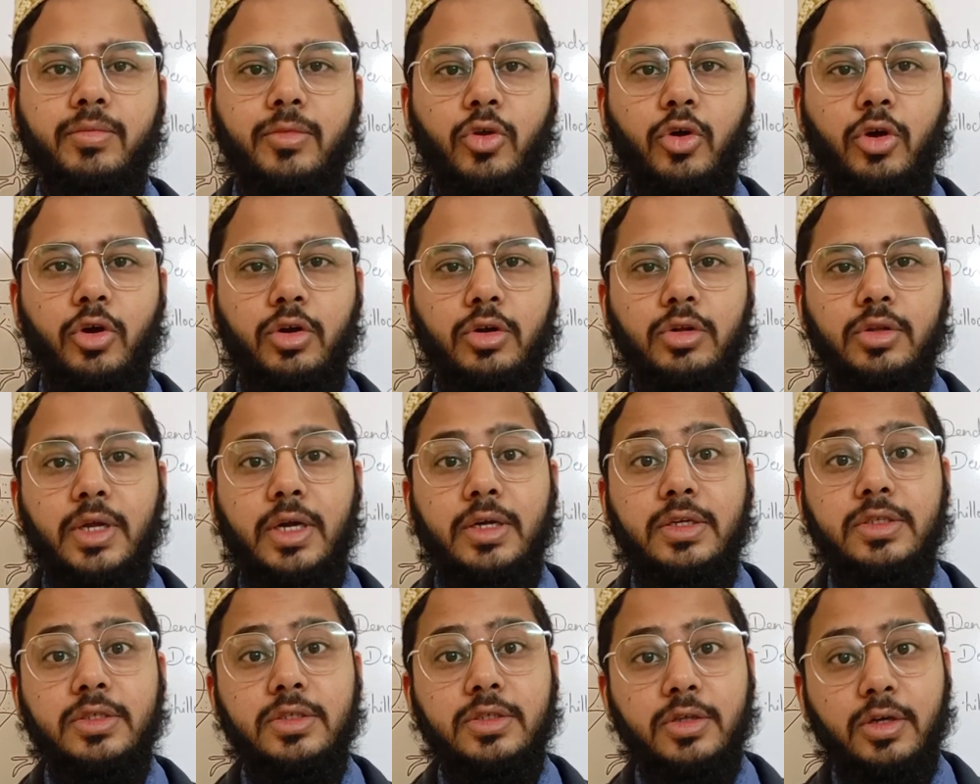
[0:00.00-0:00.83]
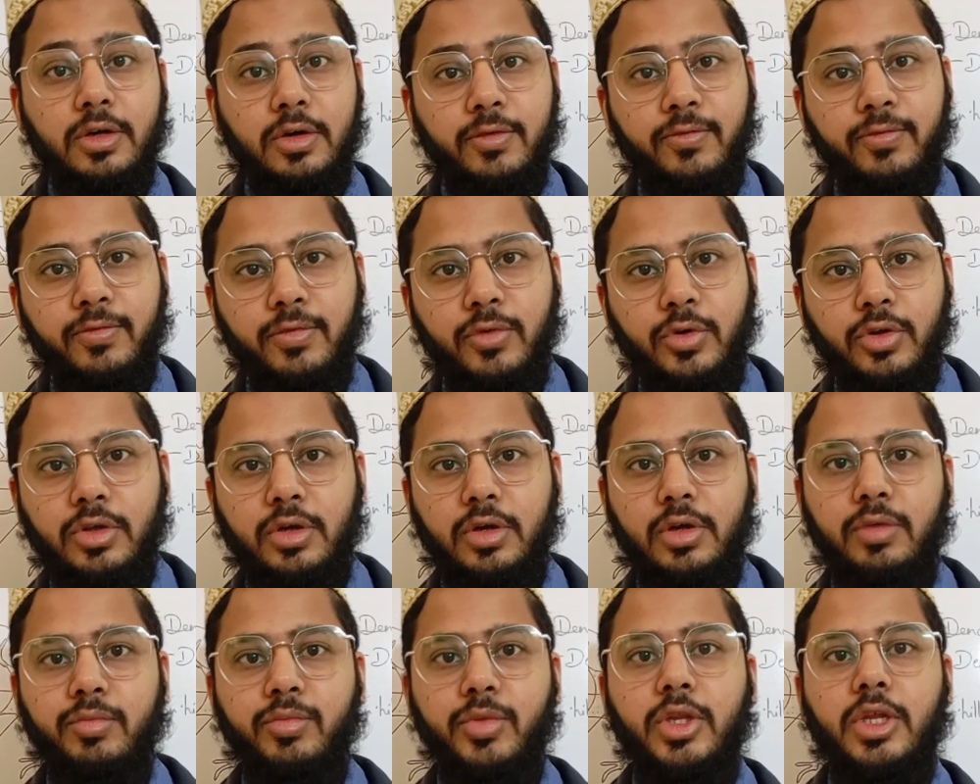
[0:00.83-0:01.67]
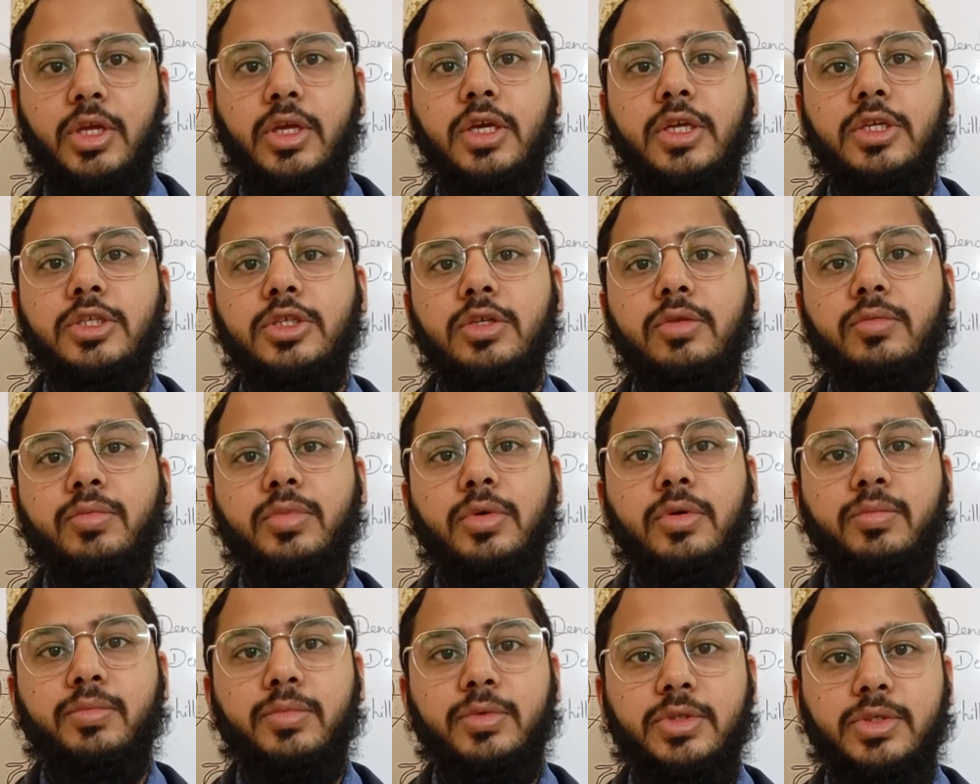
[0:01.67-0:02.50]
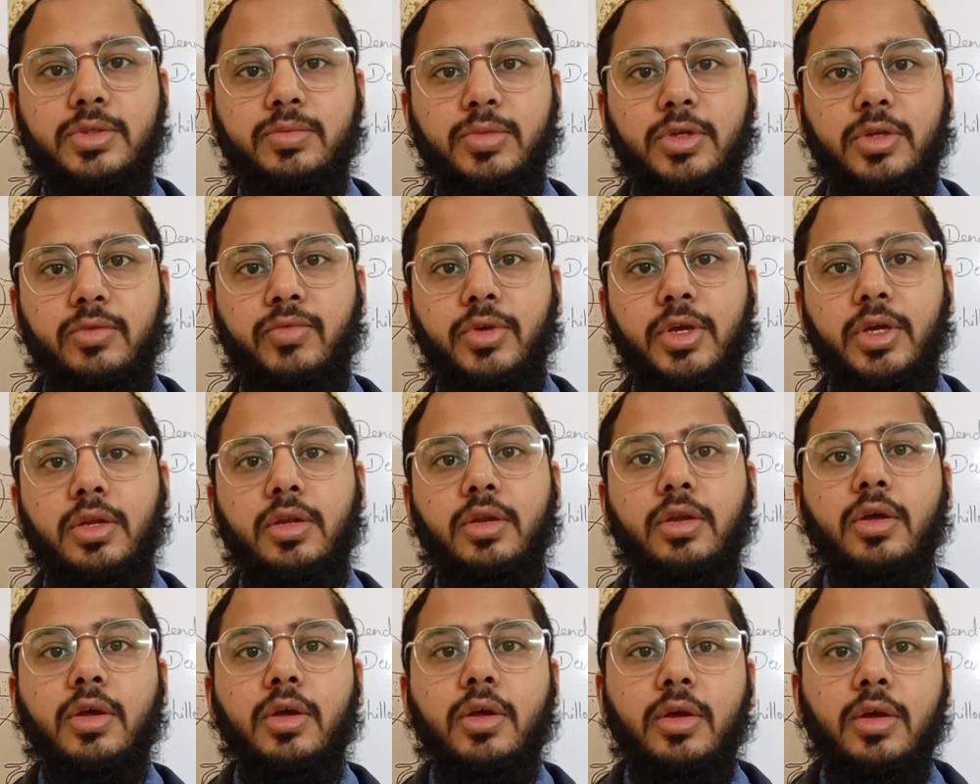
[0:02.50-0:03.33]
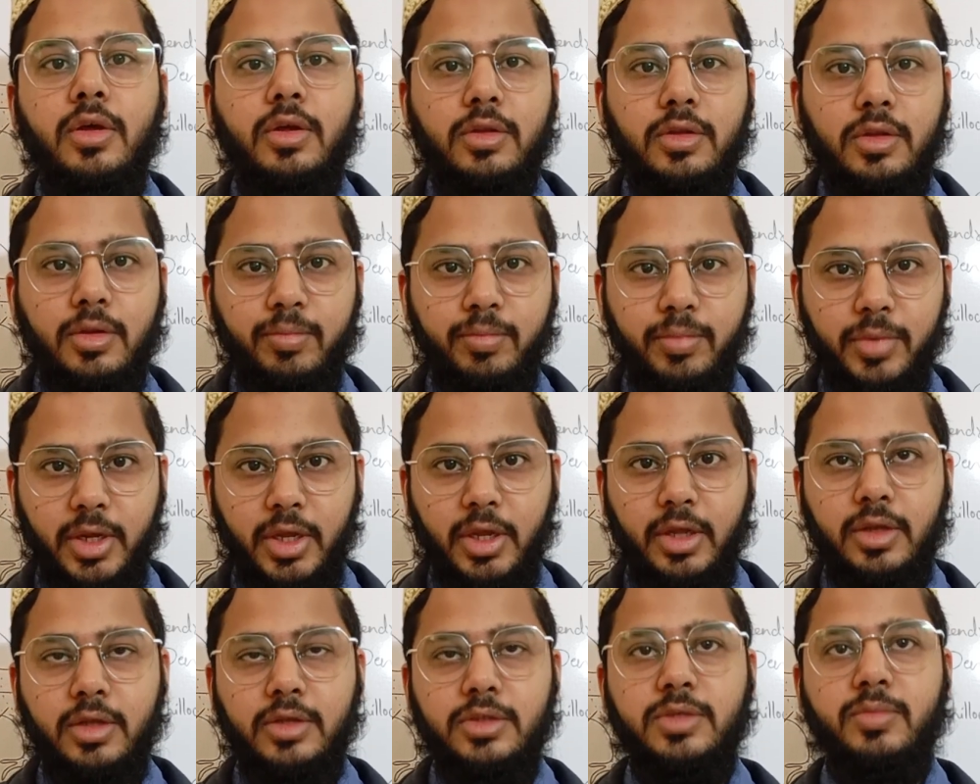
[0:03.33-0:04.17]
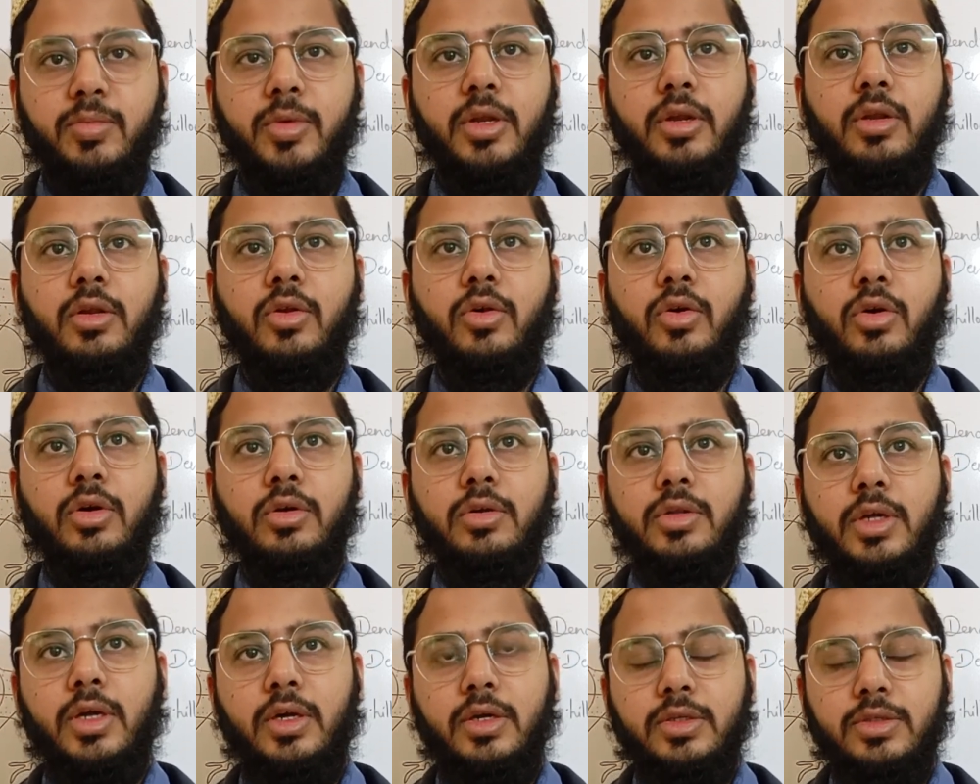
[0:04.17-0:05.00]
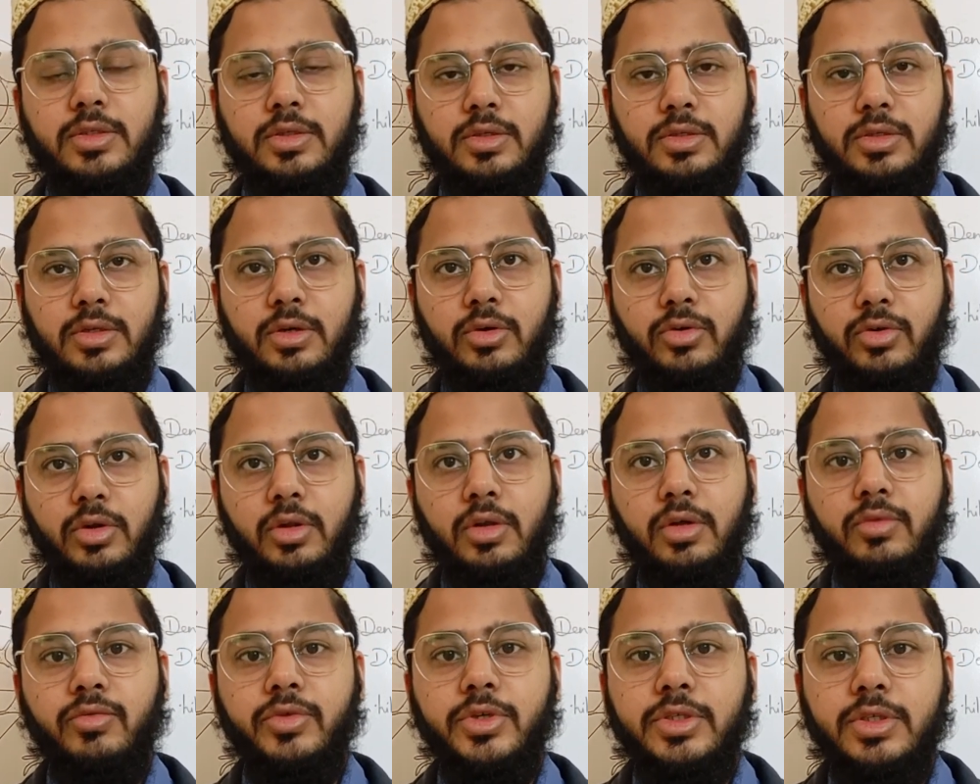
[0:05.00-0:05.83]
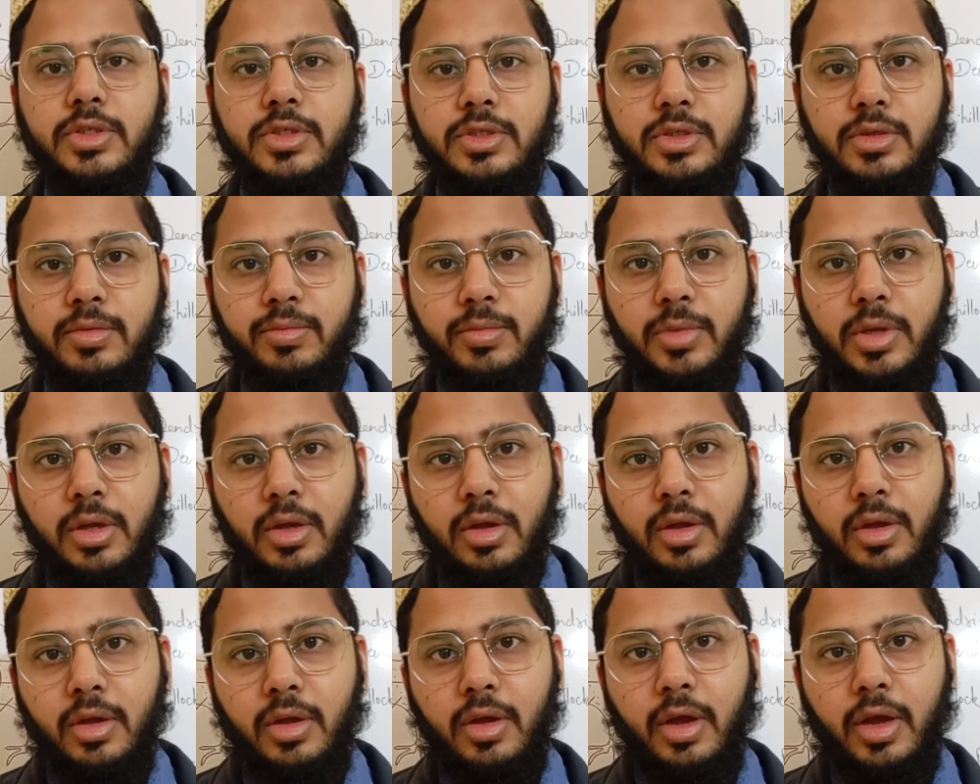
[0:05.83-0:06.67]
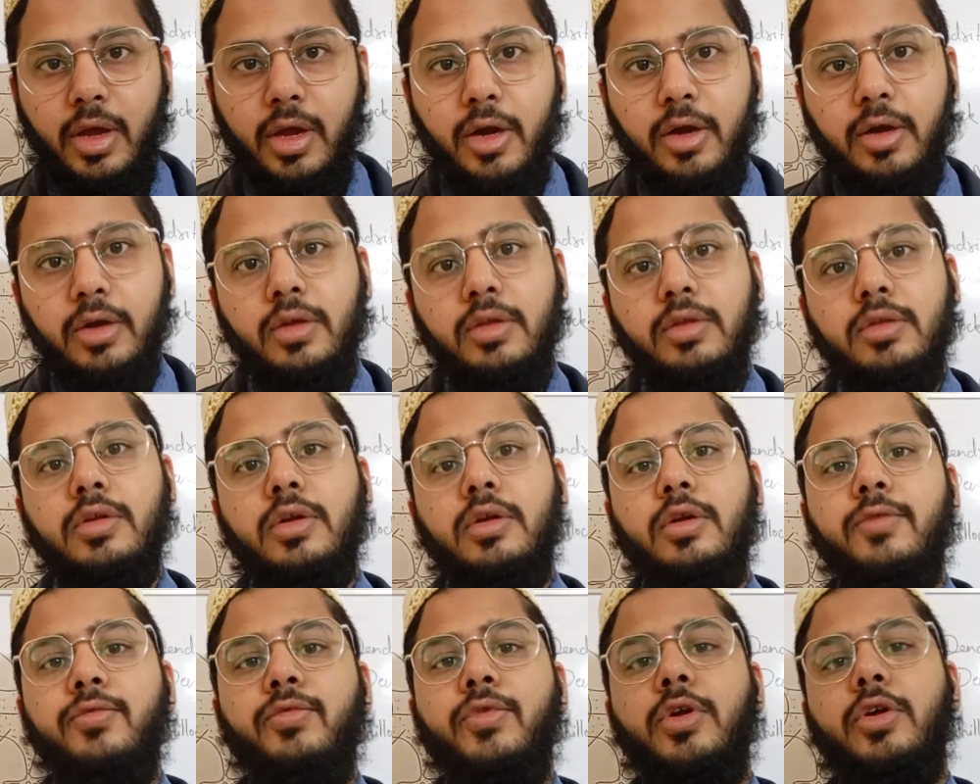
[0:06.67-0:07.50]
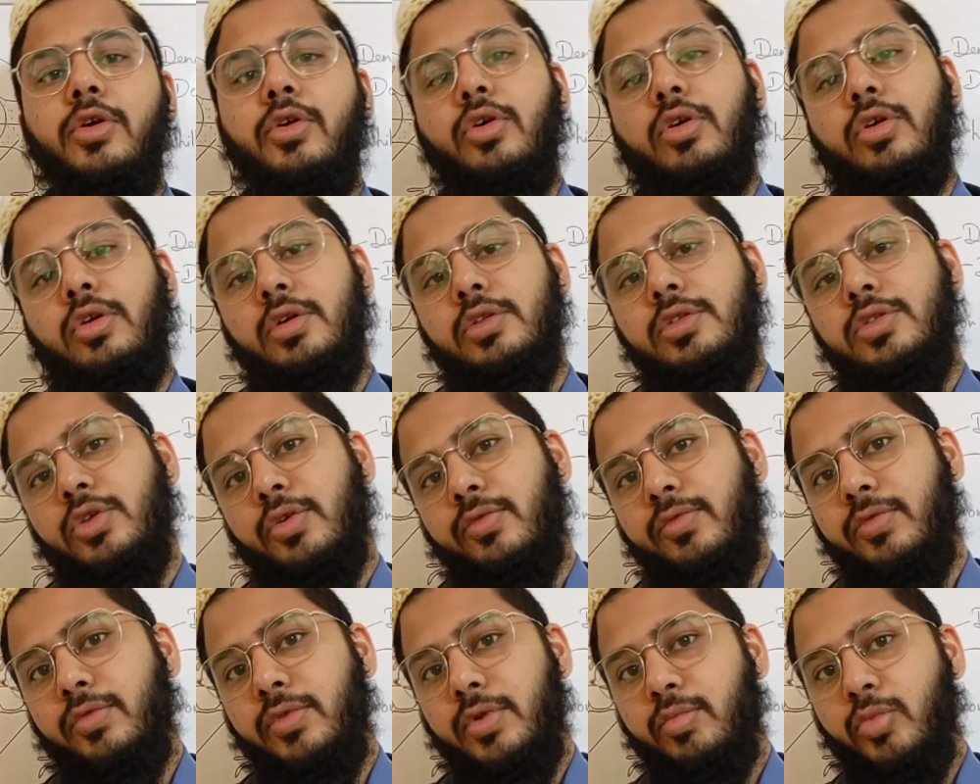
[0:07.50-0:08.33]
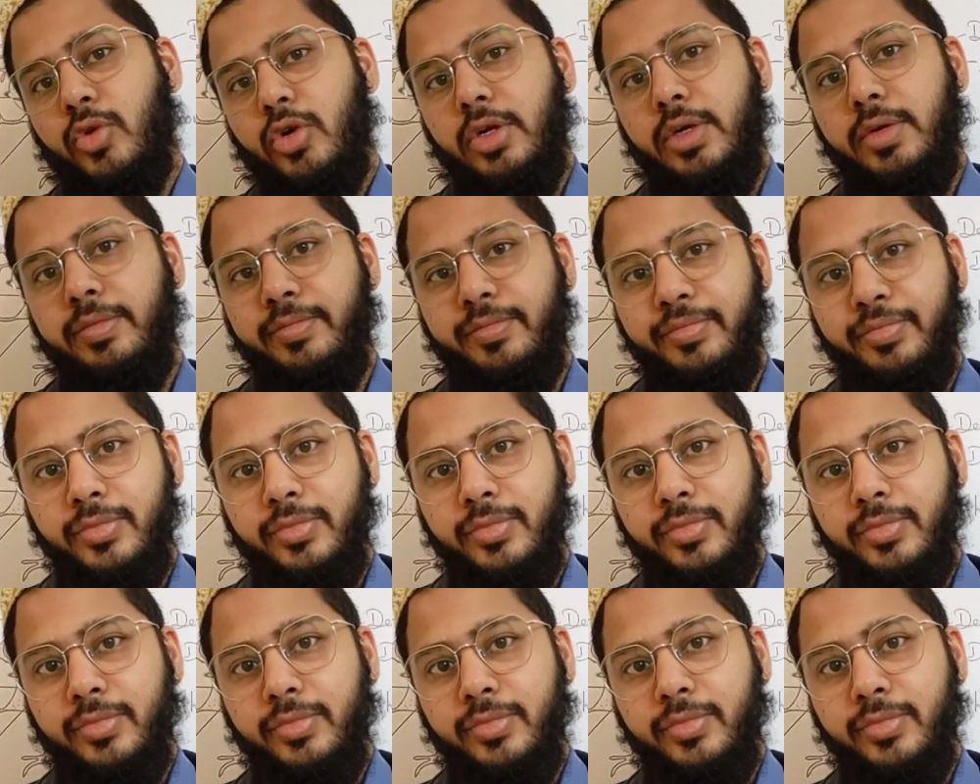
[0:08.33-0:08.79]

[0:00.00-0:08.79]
or that serve for the communication purpose between the brain and spinal cord, that is the central nervous system, and the different organs of our body.